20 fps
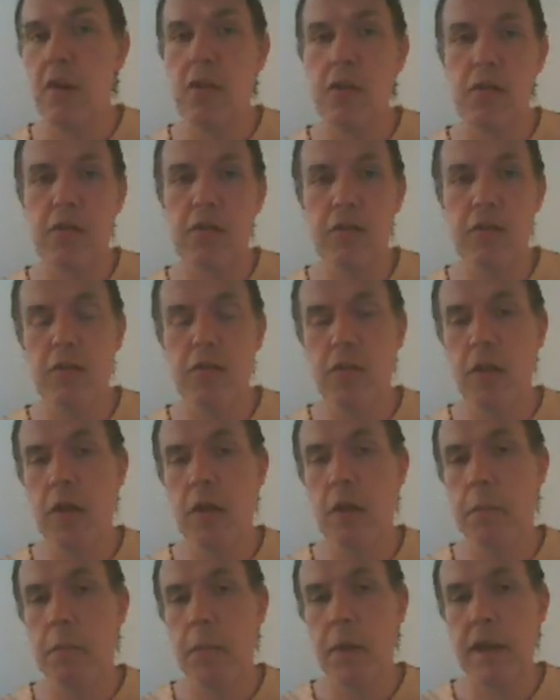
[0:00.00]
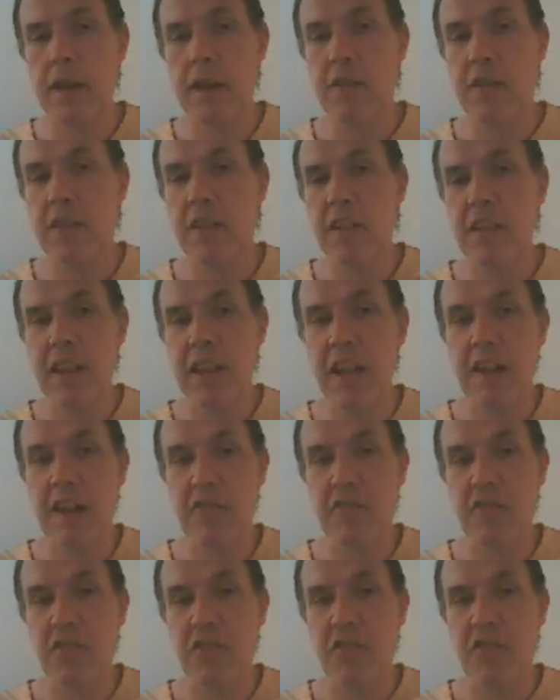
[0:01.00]
Or you're lying back on a
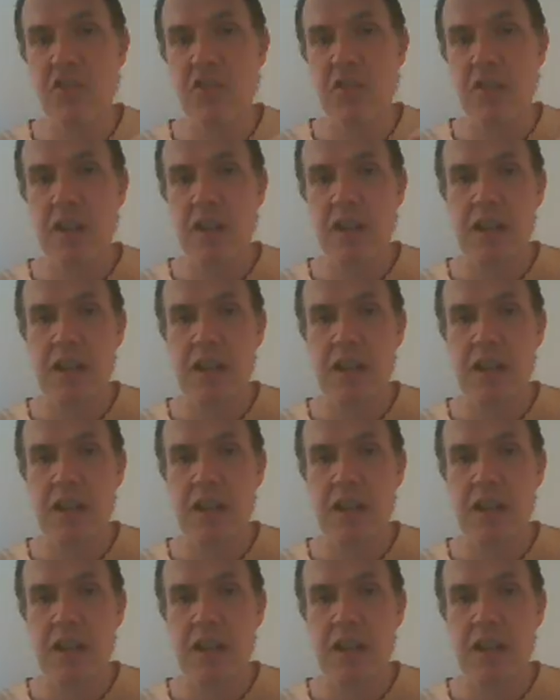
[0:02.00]
lounge,